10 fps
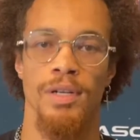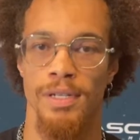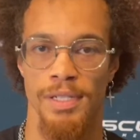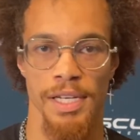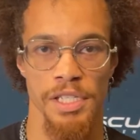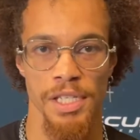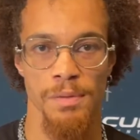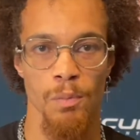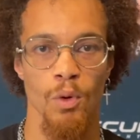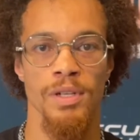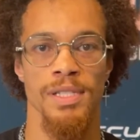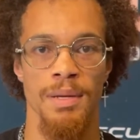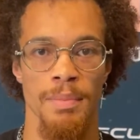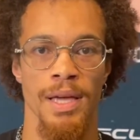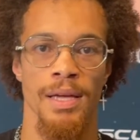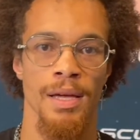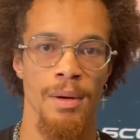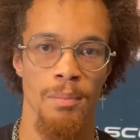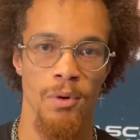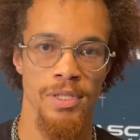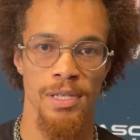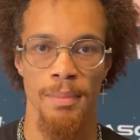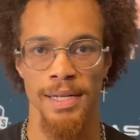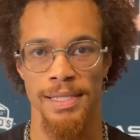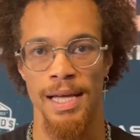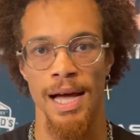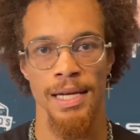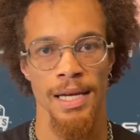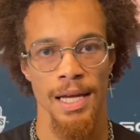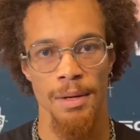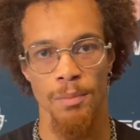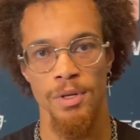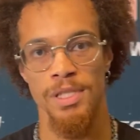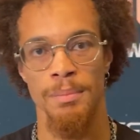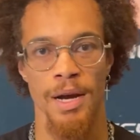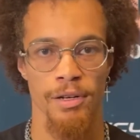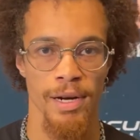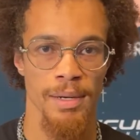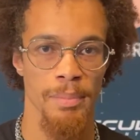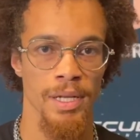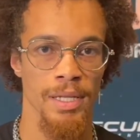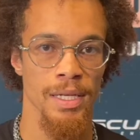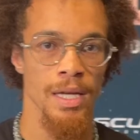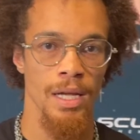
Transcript: That's just more to me, more to my stock, and more to my credibility.